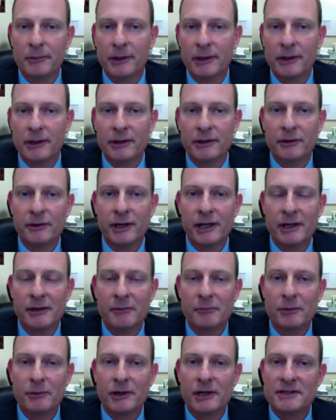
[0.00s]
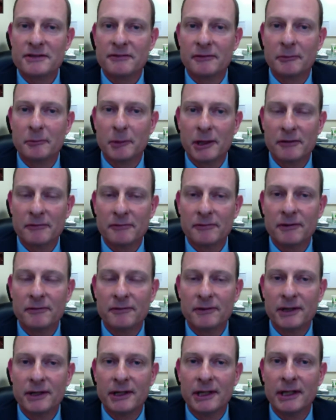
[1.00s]
a uranium price of about
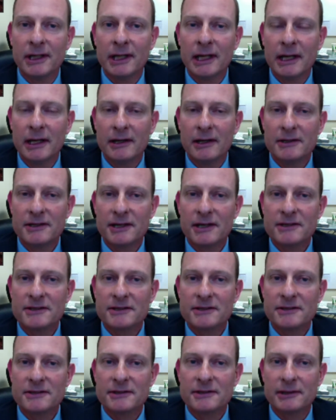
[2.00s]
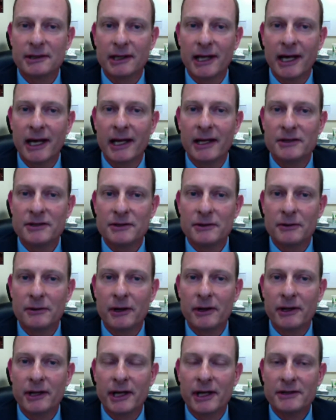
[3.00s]
fifty does land you
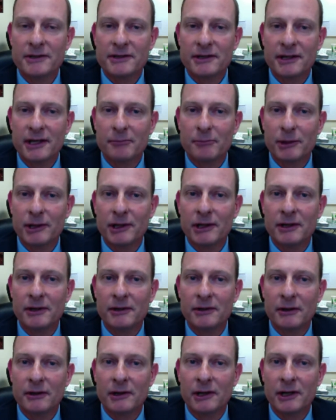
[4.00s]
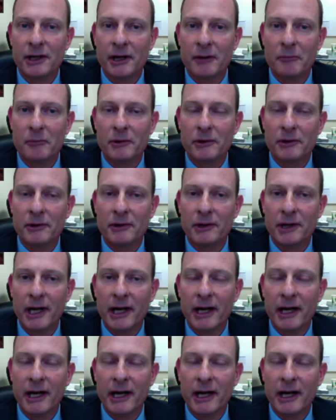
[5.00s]
on that, that billion dollar number,